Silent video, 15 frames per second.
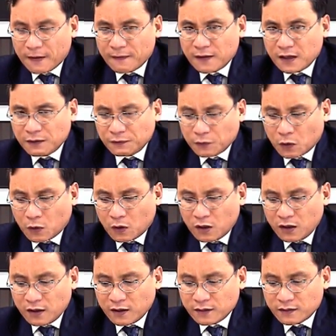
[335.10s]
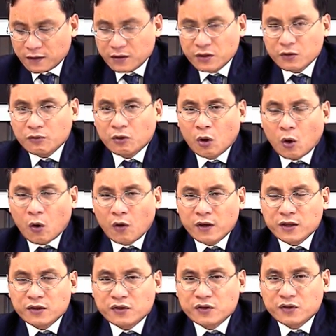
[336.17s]
Therefore, the new law
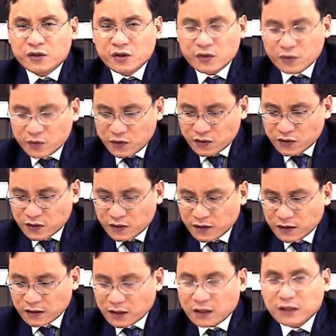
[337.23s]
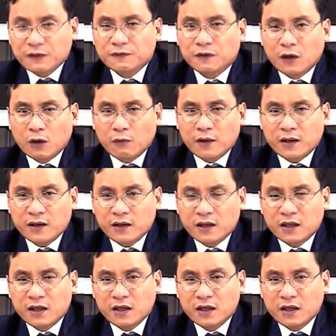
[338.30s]
introduced the following